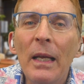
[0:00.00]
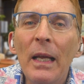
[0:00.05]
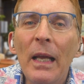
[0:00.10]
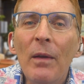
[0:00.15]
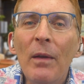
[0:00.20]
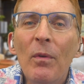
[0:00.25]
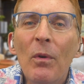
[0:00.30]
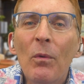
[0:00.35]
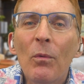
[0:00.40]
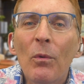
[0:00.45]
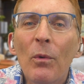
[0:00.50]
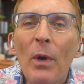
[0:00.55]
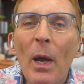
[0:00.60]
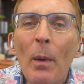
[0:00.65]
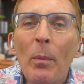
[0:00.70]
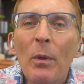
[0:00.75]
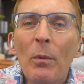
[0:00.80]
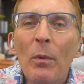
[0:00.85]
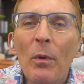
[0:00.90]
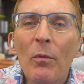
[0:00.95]
Even
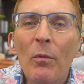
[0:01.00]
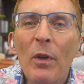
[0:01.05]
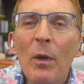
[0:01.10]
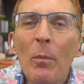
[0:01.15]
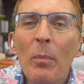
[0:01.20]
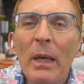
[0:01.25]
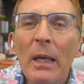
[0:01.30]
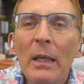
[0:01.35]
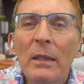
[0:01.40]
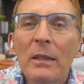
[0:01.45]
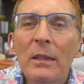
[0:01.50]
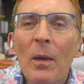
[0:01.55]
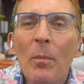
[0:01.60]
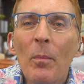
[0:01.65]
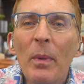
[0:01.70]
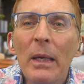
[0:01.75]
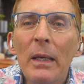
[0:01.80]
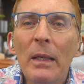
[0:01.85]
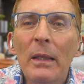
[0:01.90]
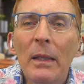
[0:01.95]
reputable VPNs can
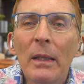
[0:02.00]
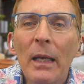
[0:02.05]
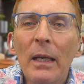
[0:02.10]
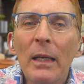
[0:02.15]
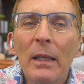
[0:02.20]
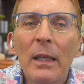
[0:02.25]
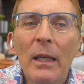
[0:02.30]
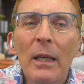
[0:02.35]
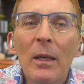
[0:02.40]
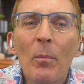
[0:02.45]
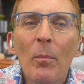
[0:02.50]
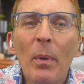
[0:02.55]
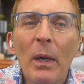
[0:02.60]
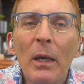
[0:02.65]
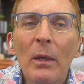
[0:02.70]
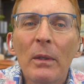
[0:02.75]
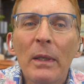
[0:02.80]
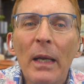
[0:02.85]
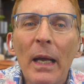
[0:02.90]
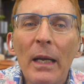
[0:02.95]
be legally
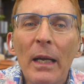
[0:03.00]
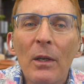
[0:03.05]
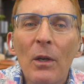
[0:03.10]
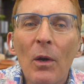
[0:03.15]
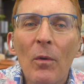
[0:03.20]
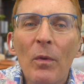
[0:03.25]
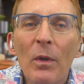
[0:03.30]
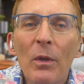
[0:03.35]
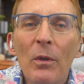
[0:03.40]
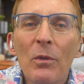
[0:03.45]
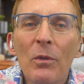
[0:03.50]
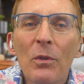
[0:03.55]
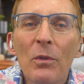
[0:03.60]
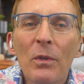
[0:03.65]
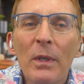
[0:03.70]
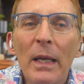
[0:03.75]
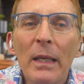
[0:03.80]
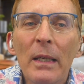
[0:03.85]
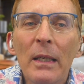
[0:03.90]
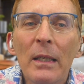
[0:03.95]
compelled to hand over user
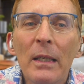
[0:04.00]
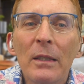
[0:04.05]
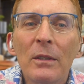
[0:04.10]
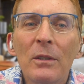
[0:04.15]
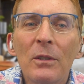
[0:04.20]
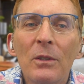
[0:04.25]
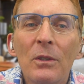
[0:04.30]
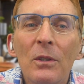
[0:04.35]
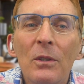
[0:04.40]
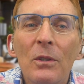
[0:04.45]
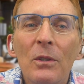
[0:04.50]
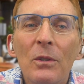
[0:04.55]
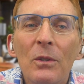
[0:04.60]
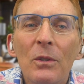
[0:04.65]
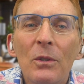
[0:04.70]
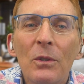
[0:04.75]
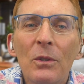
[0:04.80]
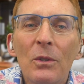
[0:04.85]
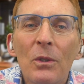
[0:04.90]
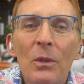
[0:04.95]
data in
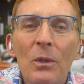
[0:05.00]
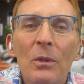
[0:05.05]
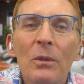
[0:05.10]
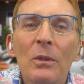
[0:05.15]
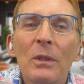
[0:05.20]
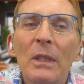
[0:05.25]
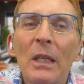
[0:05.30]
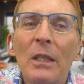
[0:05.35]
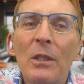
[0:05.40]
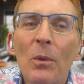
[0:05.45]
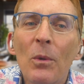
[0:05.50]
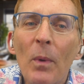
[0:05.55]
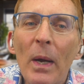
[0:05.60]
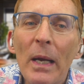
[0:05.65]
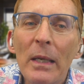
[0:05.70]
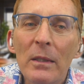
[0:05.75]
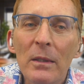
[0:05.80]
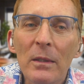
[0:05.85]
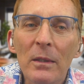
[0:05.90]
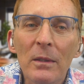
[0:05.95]
certain
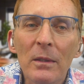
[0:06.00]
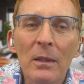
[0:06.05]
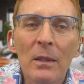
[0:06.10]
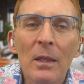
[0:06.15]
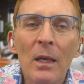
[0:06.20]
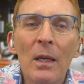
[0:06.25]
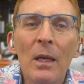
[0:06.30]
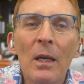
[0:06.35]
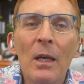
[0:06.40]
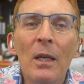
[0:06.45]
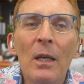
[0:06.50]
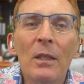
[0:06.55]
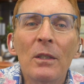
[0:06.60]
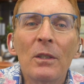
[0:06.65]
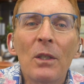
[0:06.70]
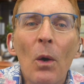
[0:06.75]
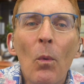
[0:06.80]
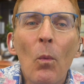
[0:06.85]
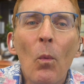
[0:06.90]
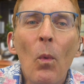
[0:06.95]
situations.
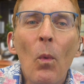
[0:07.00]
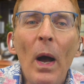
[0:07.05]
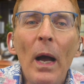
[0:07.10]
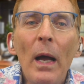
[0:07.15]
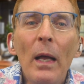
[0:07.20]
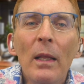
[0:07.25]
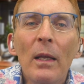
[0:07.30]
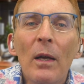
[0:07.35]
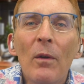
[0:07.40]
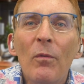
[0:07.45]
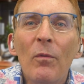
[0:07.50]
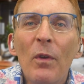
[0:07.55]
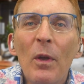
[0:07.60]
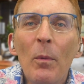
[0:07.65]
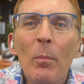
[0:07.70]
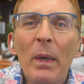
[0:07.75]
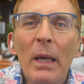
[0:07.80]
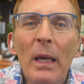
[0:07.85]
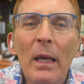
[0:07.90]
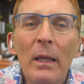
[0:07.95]
So while a
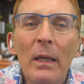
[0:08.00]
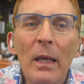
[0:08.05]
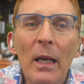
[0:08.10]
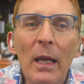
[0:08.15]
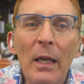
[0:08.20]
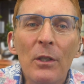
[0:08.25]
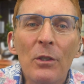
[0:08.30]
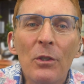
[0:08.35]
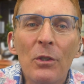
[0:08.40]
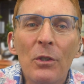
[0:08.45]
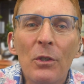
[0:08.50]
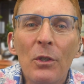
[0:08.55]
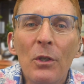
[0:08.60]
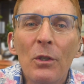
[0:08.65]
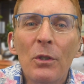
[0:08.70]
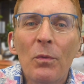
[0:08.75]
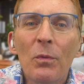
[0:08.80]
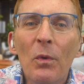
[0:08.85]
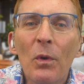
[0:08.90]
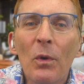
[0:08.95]
VPN is
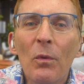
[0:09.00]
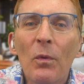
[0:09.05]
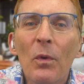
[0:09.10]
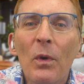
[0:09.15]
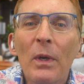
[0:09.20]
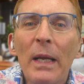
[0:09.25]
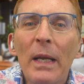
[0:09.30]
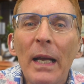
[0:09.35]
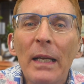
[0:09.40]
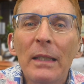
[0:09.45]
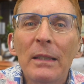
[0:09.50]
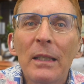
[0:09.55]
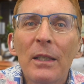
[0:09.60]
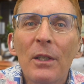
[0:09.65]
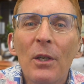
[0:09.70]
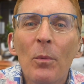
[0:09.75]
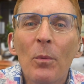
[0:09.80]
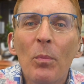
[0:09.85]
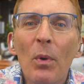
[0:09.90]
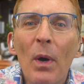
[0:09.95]
useful for
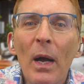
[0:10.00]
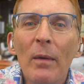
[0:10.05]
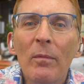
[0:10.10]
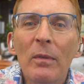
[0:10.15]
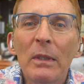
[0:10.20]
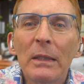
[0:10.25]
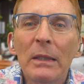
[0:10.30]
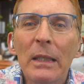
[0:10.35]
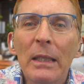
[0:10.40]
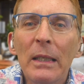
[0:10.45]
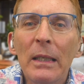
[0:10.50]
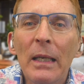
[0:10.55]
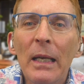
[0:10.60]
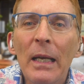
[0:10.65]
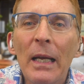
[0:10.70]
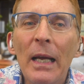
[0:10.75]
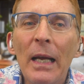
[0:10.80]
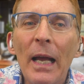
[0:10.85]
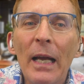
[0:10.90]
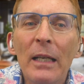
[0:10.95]
enhancing your privacy
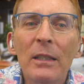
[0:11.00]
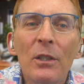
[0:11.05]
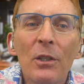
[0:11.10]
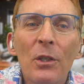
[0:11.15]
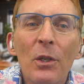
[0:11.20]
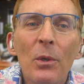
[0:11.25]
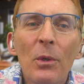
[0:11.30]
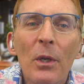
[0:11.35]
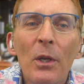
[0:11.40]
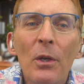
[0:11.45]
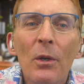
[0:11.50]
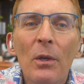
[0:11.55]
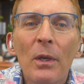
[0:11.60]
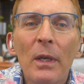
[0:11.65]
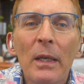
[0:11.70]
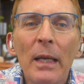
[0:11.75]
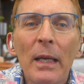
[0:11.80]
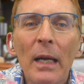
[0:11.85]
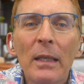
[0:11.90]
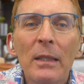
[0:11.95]
and securing your
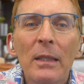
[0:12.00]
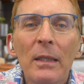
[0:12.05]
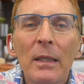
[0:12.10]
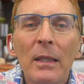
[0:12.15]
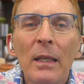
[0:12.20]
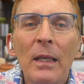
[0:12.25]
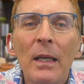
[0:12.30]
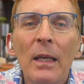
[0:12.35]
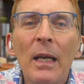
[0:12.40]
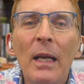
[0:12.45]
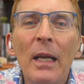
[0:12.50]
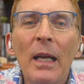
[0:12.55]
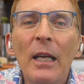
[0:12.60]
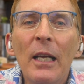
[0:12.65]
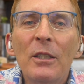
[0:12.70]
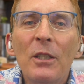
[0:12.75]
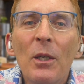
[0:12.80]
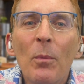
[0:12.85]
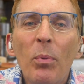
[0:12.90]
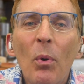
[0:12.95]
connection,
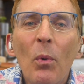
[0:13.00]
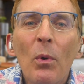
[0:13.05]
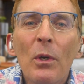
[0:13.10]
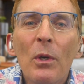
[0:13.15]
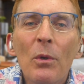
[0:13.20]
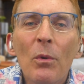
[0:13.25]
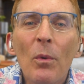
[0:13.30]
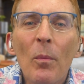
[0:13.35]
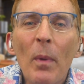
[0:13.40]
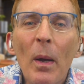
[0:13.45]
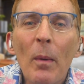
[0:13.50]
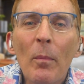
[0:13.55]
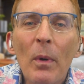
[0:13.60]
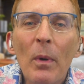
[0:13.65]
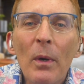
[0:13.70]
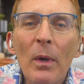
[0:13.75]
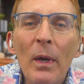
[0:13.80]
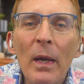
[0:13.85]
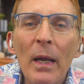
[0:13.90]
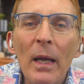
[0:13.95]
it's important to
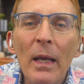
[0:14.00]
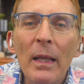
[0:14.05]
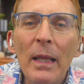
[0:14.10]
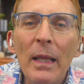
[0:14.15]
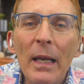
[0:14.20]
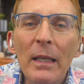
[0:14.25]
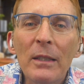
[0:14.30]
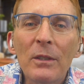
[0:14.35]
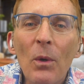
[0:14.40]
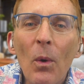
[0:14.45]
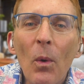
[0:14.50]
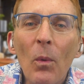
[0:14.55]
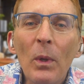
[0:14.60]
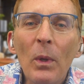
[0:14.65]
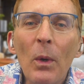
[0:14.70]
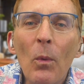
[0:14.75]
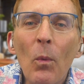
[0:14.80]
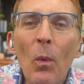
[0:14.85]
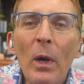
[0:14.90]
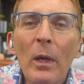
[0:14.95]
remember that it's
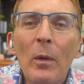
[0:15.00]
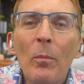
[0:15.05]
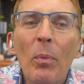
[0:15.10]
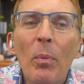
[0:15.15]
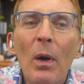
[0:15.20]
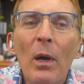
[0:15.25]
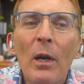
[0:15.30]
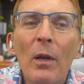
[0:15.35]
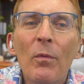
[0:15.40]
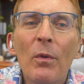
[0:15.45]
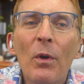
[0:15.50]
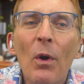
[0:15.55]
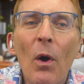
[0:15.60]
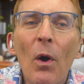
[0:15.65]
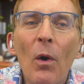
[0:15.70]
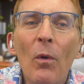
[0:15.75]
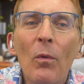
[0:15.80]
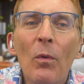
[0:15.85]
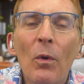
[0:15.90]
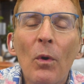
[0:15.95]
only one part of your
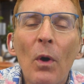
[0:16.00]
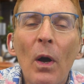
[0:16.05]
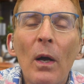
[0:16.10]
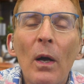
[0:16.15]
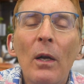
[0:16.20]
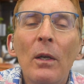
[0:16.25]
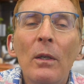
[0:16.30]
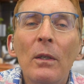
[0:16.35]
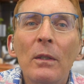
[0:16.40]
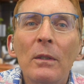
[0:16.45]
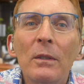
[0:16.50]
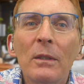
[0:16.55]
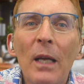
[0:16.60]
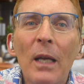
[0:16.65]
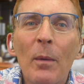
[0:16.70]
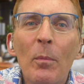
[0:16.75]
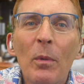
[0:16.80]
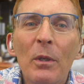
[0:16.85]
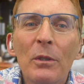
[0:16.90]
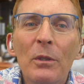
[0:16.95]
overall
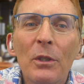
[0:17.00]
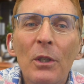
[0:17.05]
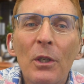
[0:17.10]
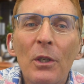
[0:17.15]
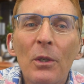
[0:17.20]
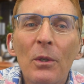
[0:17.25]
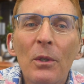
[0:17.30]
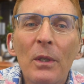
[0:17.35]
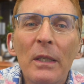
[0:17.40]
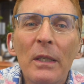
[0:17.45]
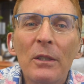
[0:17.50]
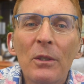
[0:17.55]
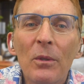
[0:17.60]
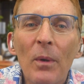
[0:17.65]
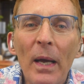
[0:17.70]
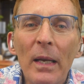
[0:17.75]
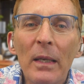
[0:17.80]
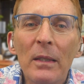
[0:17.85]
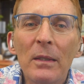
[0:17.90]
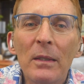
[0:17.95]
cybersecurity
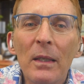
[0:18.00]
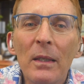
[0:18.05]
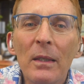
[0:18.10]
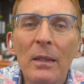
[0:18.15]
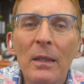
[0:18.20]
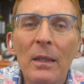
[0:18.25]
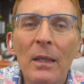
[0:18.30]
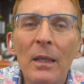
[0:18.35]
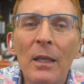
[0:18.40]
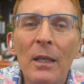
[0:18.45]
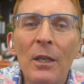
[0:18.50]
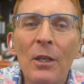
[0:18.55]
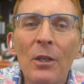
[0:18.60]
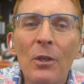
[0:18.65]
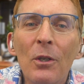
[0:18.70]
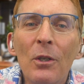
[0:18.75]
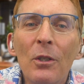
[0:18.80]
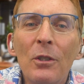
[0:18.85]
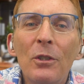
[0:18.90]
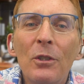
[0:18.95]
strategy.
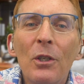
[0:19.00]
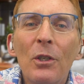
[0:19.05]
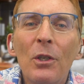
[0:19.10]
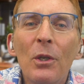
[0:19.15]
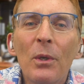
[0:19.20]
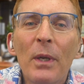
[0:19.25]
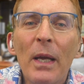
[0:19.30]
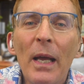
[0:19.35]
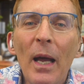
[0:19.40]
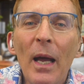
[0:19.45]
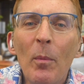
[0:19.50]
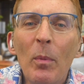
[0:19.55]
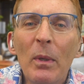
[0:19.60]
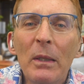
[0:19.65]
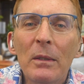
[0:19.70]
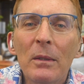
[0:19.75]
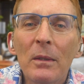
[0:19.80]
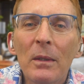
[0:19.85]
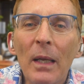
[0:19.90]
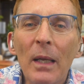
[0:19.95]
Good security
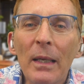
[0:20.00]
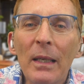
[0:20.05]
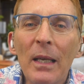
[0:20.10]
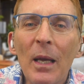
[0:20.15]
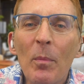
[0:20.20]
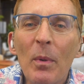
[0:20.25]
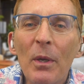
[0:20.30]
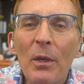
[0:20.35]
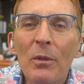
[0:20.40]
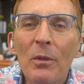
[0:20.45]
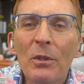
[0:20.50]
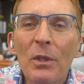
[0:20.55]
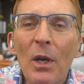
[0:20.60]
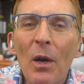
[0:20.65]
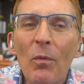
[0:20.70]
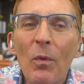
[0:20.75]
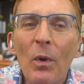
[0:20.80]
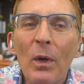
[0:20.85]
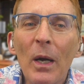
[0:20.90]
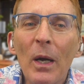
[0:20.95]
habits, like keeping your
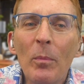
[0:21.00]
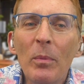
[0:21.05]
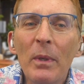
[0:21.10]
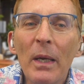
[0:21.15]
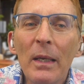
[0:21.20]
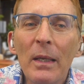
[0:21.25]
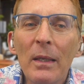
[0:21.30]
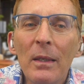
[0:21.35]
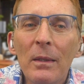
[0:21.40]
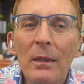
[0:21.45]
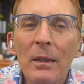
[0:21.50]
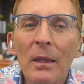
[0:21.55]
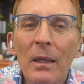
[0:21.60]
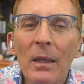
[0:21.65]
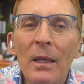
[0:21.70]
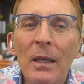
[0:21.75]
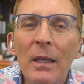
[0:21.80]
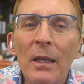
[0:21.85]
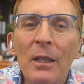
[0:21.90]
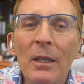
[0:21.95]
software updated,
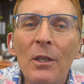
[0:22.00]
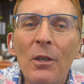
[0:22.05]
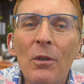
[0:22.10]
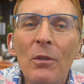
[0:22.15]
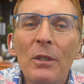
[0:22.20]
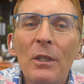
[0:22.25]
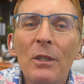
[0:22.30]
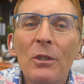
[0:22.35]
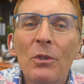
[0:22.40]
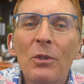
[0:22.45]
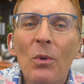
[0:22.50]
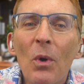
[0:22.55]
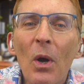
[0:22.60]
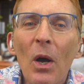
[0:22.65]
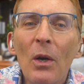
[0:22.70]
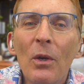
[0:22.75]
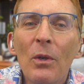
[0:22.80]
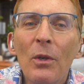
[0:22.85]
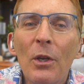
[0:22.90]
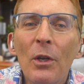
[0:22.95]
using
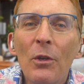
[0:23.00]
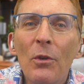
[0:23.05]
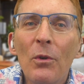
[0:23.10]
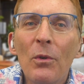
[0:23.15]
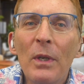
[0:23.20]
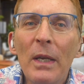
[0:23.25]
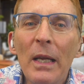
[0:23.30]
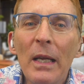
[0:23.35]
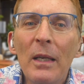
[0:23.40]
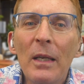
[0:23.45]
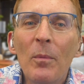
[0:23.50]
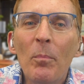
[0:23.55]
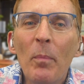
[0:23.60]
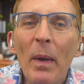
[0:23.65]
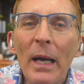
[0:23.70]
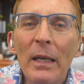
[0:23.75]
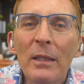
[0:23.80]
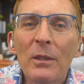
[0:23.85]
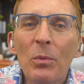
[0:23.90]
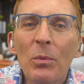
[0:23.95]
strong, unique
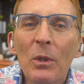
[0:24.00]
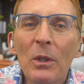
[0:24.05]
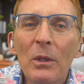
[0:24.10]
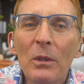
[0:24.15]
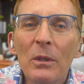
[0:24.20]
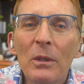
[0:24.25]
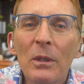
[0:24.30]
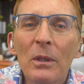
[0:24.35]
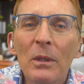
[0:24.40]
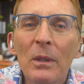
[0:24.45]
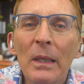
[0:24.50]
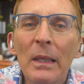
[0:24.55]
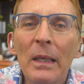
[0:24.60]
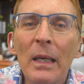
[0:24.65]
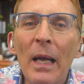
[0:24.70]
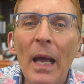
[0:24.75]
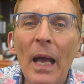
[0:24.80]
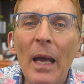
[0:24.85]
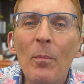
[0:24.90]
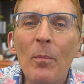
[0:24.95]
passwords,
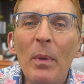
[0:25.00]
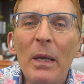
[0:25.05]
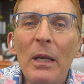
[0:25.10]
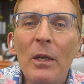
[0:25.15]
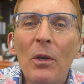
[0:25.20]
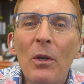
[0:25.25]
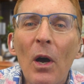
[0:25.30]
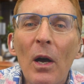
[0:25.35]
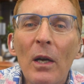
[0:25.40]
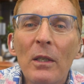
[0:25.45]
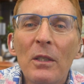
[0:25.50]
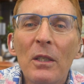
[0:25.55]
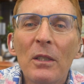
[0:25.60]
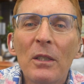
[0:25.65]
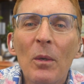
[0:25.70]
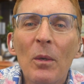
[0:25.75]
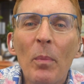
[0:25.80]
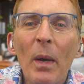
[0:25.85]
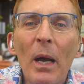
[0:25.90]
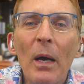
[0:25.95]
and being
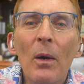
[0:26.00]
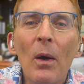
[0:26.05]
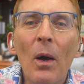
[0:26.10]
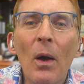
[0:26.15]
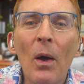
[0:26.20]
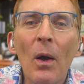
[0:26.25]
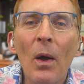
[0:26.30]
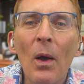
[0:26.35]
cautious about